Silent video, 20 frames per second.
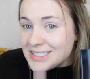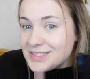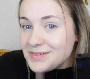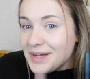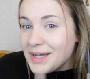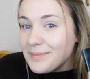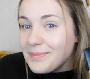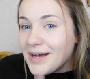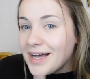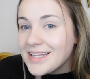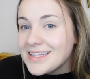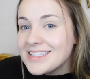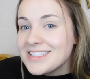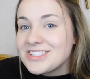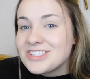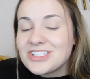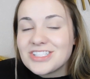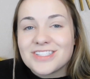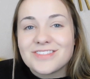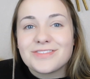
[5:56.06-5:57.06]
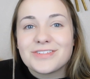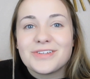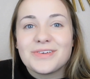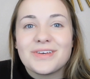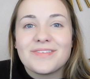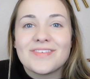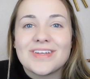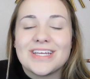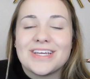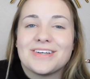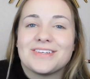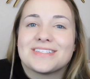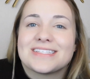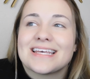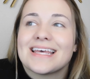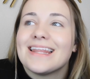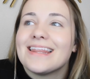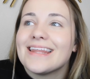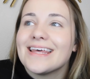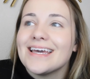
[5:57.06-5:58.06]
So I bought this just for doing videos,
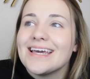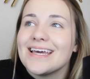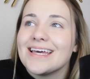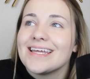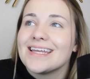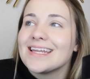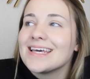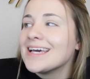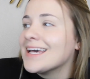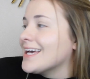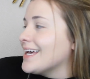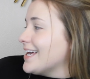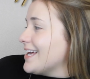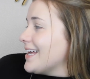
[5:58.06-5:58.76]
and then